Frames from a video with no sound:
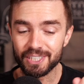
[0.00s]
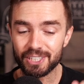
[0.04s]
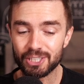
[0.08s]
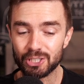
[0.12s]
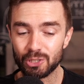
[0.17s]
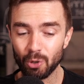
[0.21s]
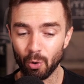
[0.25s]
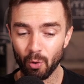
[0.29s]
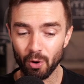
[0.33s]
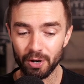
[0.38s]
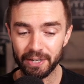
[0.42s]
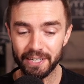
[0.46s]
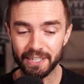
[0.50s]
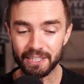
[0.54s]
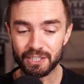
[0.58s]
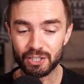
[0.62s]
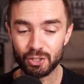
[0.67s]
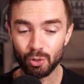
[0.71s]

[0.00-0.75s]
store did